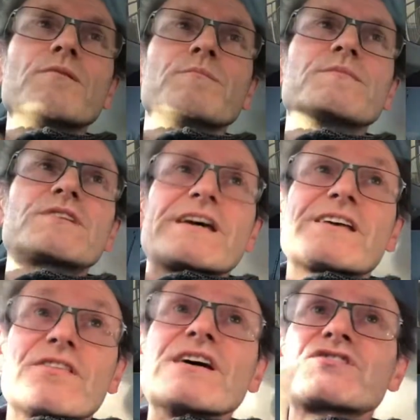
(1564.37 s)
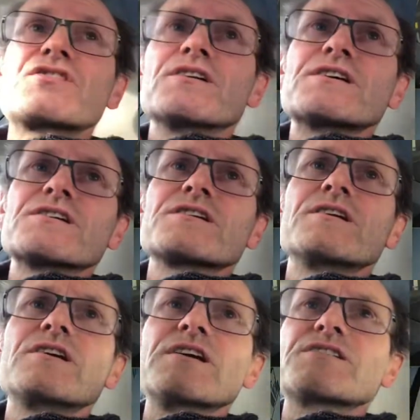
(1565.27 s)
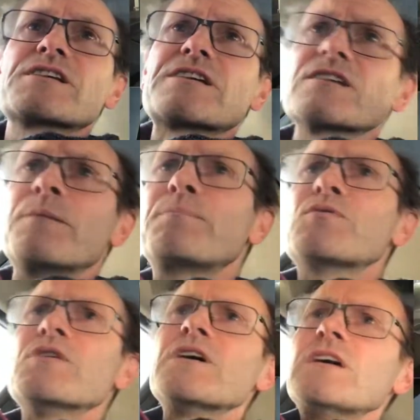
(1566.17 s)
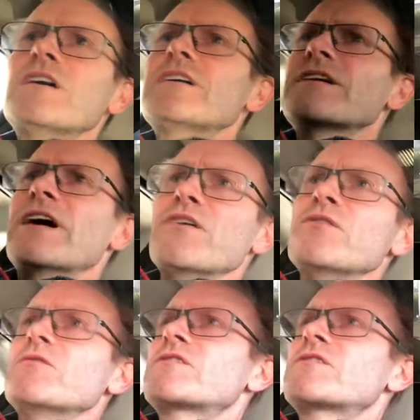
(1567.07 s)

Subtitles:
Taking this journey as an example. Now, to